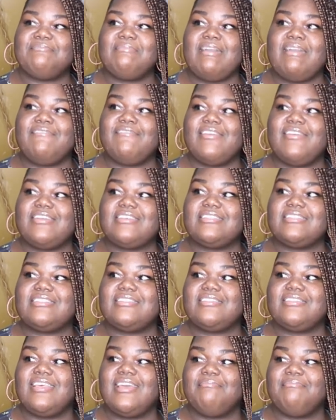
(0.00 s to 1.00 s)
my first
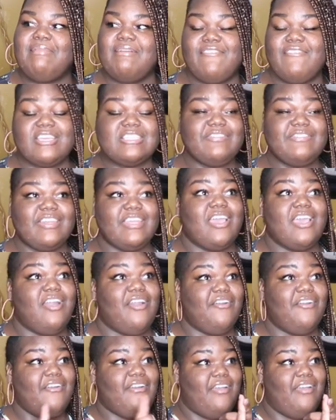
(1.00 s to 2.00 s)
my first
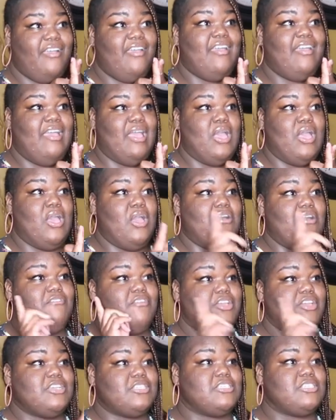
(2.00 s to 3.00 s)
video
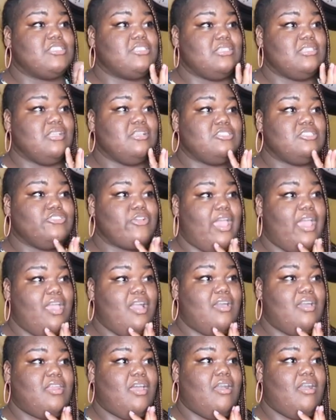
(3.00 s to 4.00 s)
first
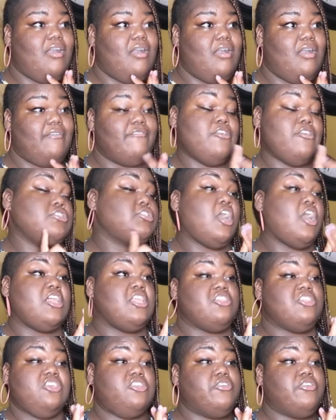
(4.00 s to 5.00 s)
try on haul first
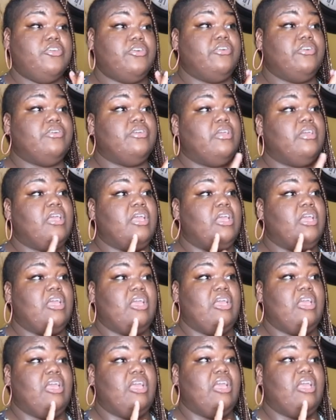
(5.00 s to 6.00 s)
haul in general
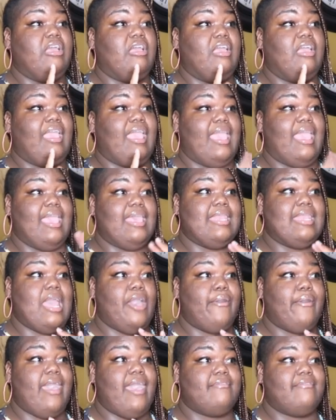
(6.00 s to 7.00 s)
and
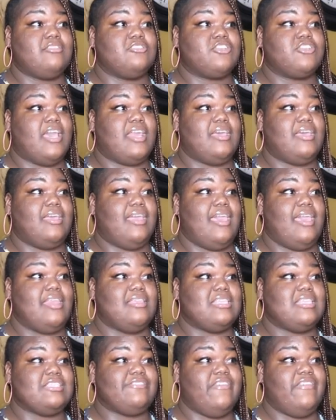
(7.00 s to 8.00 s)
now I have to try to
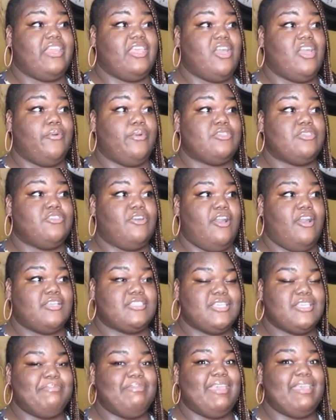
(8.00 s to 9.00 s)
edit this video which will also